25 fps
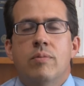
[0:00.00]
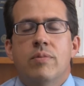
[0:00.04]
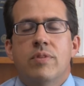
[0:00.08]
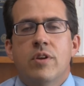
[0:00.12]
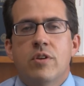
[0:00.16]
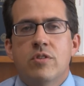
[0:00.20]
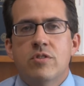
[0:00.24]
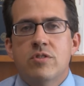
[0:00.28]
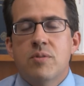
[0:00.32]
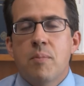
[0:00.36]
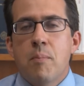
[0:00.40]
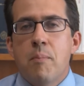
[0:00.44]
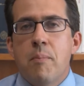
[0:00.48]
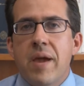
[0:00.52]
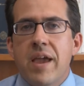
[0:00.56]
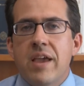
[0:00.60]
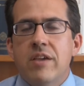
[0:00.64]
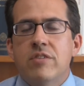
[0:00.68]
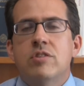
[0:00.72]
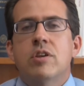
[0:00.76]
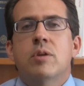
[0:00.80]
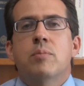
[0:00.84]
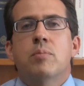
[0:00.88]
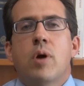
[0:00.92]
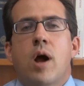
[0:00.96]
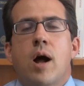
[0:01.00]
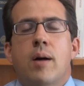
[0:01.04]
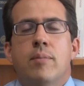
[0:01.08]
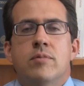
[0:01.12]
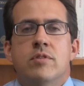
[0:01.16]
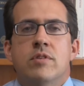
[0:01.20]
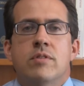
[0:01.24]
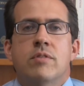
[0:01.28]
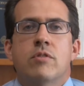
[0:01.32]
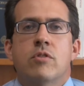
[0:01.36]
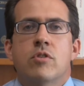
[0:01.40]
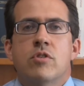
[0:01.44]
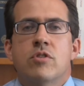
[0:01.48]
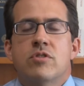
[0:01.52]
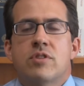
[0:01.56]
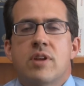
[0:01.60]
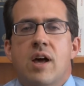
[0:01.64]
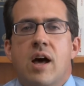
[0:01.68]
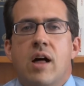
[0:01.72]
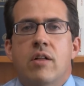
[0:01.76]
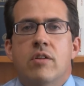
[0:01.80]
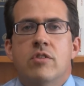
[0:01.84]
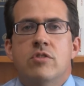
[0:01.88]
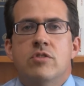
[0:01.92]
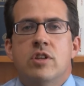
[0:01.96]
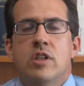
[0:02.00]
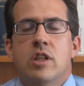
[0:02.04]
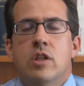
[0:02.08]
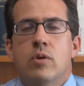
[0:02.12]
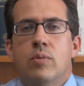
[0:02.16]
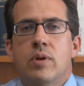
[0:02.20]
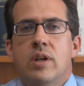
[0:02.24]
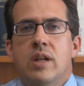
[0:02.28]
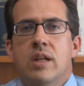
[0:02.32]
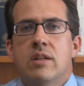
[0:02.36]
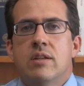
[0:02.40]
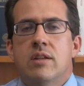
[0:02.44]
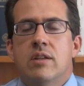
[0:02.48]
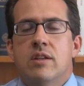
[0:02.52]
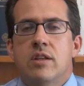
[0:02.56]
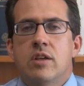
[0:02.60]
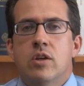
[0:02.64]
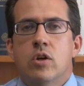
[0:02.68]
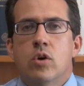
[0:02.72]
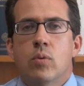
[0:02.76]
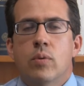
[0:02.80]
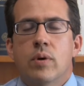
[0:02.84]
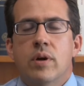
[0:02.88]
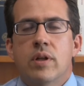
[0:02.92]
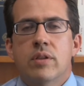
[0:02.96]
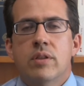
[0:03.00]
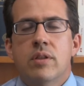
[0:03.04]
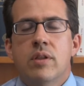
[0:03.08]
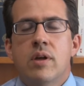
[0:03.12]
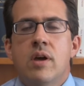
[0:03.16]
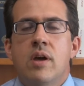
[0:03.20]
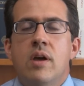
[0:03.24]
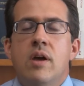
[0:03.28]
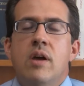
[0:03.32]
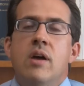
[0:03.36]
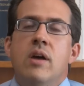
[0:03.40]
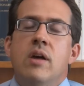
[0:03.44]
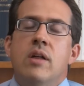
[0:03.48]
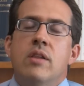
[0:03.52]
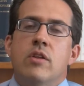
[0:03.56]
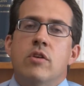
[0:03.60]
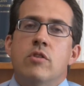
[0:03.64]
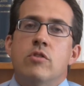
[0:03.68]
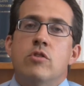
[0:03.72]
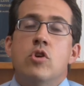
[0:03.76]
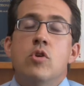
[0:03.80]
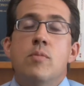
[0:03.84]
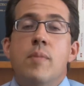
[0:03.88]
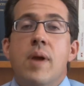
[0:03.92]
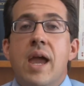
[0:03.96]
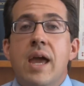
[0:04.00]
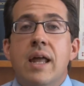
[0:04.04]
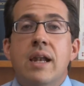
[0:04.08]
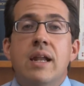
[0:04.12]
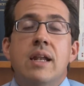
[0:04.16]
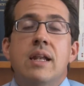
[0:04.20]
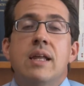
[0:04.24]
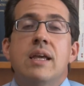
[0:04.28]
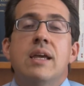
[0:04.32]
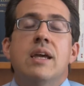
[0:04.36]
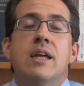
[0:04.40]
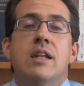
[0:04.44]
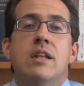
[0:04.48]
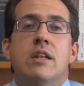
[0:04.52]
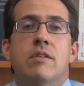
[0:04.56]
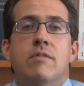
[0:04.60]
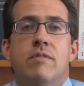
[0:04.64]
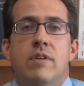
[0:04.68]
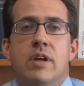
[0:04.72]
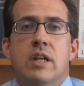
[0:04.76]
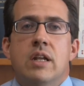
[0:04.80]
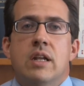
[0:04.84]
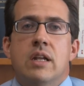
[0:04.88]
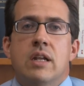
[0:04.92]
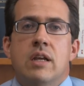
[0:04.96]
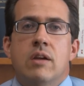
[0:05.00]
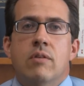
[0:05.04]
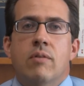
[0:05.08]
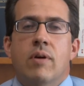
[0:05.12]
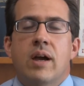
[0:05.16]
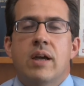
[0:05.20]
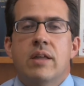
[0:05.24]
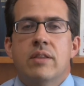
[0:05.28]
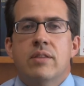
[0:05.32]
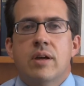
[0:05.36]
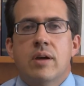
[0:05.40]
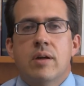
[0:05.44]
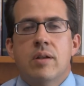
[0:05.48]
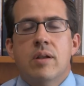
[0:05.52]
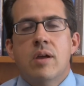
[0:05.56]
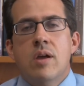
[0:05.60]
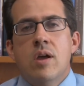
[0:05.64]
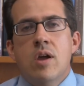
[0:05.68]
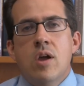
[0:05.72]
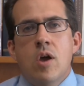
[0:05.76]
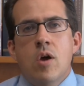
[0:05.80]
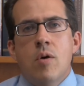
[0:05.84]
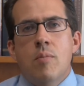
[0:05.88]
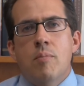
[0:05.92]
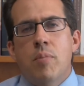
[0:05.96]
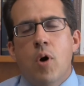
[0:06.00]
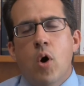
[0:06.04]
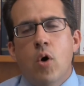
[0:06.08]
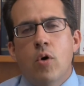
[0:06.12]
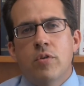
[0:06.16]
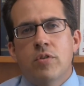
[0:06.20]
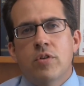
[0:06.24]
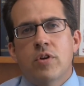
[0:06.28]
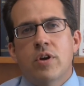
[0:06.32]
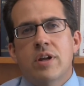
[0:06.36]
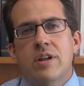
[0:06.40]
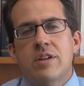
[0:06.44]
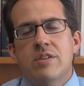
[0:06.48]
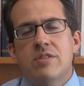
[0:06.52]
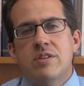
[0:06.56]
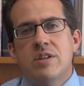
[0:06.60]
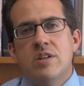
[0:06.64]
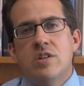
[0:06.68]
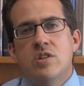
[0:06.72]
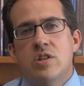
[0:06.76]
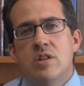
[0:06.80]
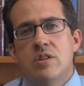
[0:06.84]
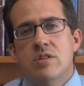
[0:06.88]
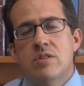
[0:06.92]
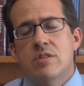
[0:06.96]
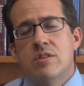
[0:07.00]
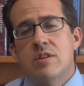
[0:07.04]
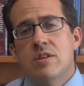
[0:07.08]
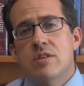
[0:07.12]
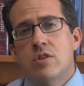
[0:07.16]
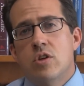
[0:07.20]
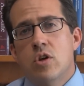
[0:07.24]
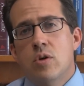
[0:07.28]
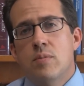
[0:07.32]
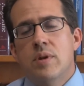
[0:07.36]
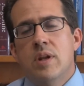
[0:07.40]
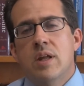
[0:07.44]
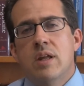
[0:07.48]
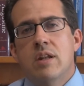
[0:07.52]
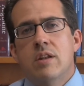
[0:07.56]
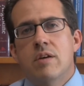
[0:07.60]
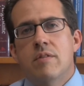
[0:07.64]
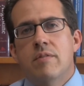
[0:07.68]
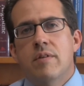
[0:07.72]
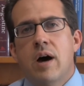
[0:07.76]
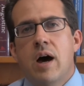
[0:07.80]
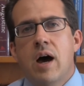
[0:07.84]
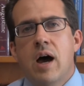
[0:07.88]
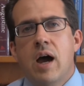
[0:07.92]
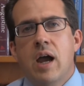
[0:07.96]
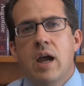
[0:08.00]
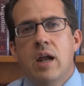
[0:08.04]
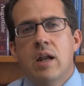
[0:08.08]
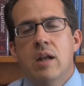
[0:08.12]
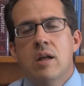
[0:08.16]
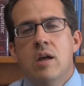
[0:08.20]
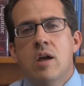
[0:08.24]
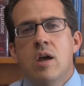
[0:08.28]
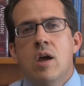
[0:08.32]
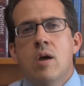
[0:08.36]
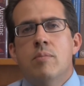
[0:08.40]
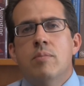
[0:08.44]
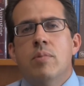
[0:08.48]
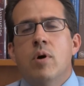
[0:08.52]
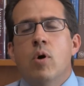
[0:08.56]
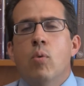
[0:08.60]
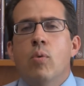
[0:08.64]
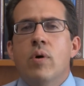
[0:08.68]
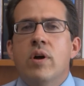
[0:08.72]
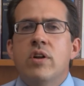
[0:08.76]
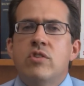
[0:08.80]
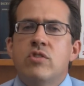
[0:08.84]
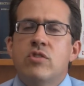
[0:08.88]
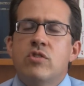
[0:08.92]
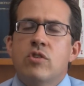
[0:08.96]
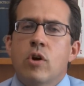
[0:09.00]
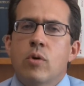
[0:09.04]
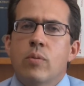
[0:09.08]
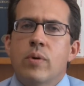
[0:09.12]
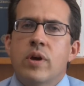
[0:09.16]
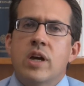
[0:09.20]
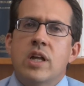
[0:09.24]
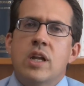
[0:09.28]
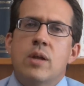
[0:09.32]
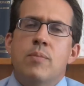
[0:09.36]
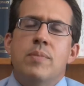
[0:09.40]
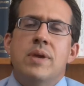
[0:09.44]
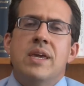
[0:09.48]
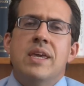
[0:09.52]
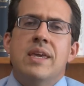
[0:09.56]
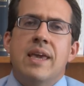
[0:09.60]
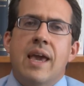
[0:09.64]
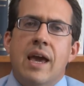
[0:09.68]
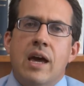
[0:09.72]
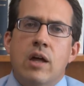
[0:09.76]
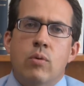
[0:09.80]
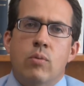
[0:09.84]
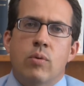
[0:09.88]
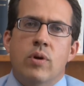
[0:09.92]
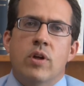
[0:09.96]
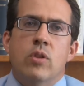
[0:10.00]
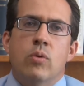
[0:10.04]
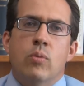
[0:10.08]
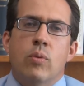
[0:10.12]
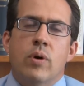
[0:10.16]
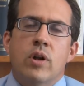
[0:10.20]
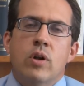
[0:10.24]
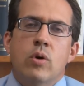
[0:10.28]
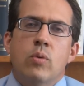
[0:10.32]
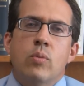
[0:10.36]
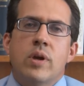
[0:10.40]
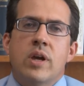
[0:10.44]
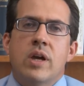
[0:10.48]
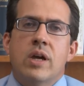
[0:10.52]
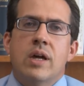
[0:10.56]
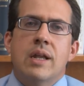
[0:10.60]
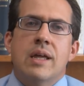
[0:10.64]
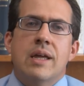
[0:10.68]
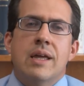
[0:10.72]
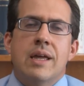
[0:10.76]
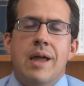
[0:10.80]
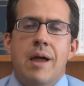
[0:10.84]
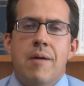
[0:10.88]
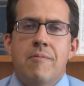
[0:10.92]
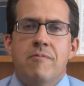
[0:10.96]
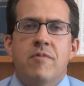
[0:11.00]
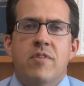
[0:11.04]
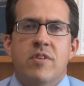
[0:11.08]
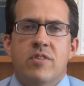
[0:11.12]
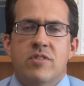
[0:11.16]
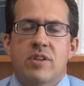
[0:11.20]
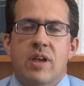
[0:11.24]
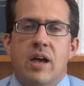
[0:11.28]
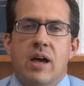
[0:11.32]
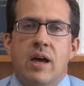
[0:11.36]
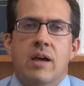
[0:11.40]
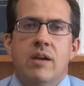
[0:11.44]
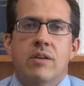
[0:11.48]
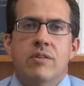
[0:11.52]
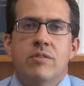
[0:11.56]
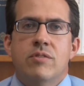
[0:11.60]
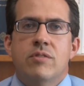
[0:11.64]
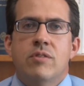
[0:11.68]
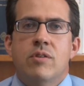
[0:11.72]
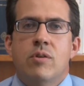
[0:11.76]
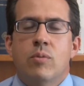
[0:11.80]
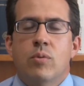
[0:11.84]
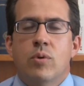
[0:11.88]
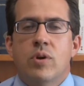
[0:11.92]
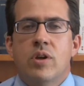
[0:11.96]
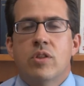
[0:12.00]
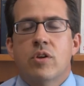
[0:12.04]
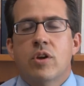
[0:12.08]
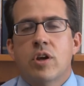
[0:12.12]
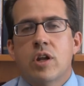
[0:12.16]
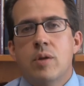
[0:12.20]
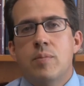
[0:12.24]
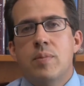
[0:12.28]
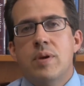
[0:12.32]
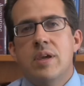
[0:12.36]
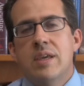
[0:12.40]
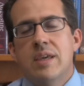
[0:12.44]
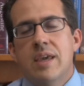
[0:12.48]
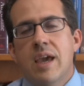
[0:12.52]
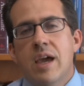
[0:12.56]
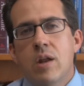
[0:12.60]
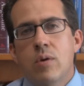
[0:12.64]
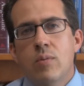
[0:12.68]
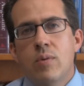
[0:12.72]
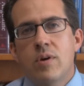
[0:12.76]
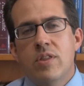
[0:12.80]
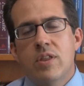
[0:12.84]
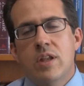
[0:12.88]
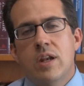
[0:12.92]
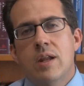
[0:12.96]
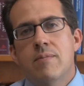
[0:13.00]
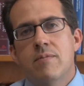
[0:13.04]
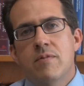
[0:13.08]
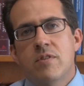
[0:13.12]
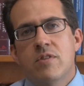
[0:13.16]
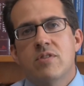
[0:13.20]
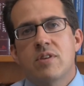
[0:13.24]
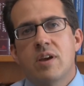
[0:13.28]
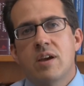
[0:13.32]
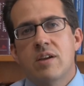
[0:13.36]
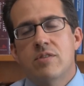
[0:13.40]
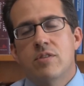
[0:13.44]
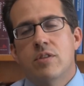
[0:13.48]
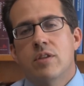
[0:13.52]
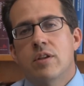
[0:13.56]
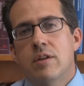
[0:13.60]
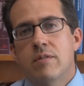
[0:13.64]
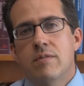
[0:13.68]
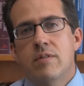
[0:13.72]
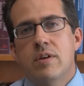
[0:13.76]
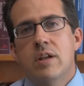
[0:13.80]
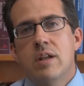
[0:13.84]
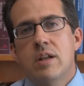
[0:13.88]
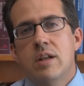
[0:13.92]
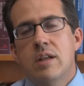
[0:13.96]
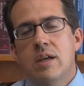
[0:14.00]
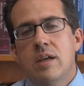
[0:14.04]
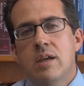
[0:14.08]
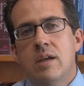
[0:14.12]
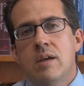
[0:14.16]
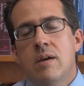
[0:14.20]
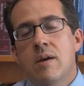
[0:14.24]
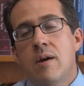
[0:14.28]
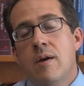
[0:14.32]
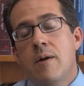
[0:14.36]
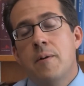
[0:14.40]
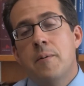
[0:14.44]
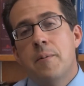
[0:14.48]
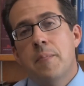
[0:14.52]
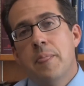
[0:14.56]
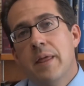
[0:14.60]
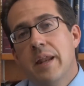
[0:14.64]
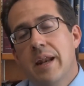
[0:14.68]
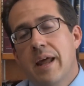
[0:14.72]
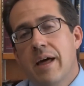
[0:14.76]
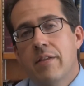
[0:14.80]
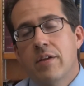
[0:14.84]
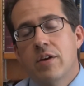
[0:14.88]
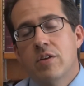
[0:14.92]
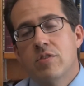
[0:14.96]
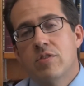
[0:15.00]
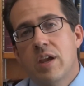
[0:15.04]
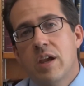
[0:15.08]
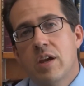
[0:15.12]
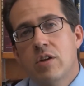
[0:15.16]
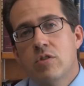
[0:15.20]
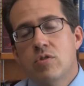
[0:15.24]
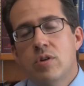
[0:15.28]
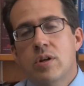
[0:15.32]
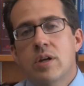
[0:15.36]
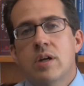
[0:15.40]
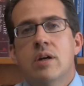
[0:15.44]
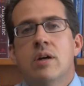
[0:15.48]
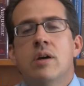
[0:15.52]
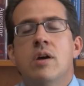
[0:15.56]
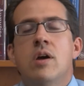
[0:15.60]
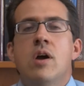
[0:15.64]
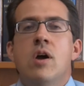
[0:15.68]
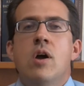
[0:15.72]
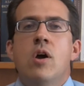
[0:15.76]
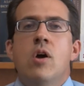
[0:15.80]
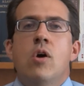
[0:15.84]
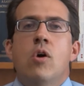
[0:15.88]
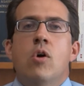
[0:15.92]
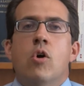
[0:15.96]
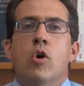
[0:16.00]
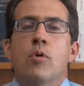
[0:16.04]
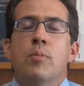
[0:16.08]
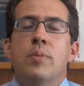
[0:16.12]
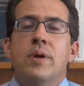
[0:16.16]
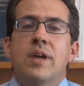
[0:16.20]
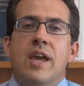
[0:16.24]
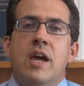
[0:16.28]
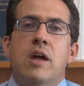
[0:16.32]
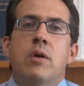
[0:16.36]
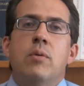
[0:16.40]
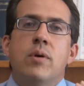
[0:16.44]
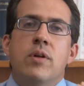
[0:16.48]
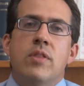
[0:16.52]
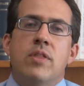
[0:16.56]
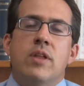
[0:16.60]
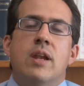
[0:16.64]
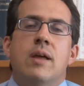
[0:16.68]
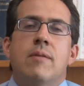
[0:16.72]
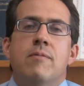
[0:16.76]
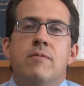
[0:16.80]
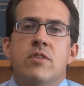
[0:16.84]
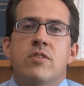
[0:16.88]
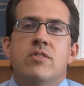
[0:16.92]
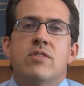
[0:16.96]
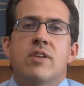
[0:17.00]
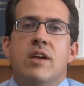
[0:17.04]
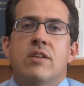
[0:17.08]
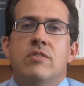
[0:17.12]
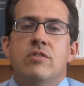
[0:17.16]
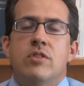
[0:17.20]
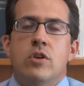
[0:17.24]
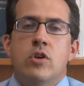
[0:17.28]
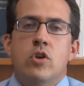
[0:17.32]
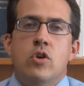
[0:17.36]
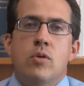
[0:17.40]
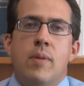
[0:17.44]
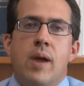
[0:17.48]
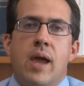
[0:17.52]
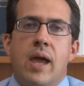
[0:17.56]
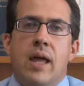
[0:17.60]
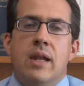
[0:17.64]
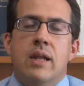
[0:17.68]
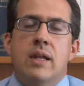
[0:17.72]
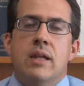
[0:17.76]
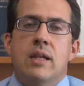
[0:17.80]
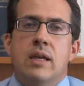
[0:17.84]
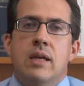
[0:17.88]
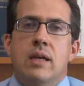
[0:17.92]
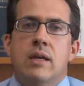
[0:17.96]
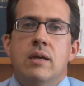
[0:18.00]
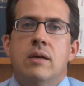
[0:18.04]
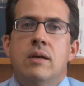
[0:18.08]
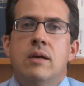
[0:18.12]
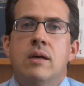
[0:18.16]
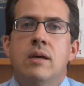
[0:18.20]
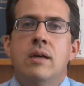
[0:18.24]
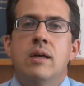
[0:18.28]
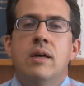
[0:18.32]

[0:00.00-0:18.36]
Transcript: there's some basic problems of Christology that we need to deal with. There's humanity and divinity, right? That both are going to see Jesus as human and divine, but which are we going to begin with? What are we going to emphasize? We're either going to begin with and emphasize the divinity in Alexandria, or begin with and emphasize the humanity